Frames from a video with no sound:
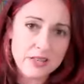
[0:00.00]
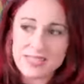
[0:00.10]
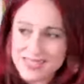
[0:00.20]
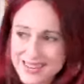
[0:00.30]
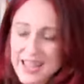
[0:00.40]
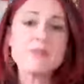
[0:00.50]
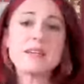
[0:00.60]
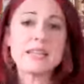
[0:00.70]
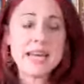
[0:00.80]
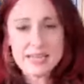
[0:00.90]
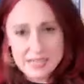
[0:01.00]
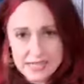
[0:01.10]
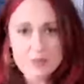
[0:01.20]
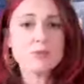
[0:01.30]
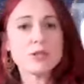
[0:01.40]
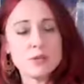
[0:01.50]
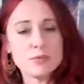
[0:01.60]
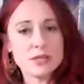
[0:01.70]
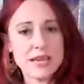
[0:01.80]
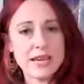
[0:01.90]
This is an everyday and several
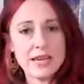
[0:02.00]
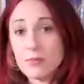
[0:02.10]
times a day.